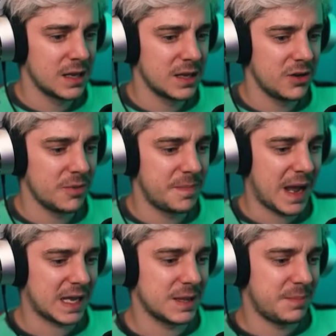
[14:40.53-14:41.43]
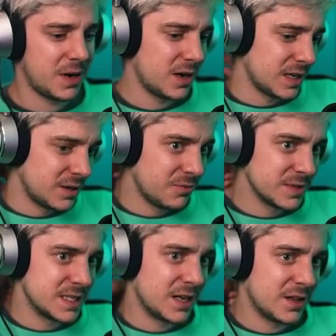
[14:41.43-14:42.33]
You're back at the party. Was
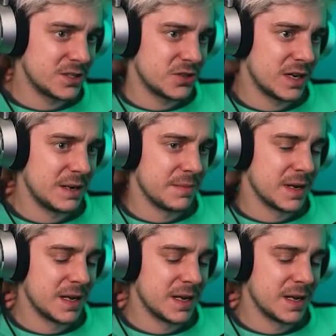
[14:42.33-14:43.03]
it all a dream?